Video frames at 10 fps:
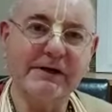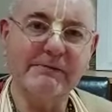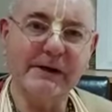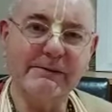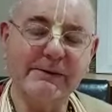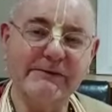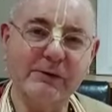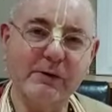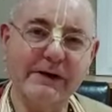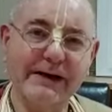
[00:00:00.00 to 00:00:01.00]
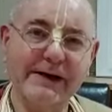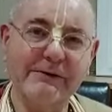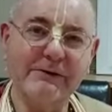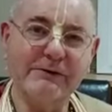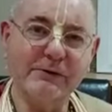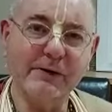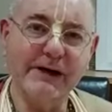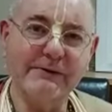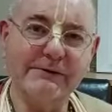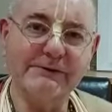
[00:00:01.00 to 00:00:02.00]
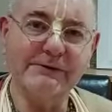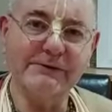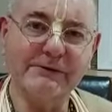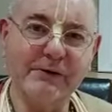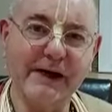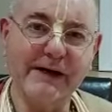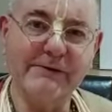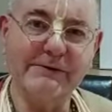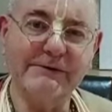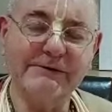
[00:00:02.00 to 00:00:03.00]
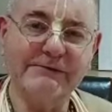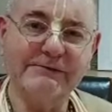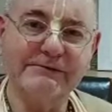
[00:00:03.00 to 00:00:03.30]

maybe for 1 hour or 2 hours or 3 hours.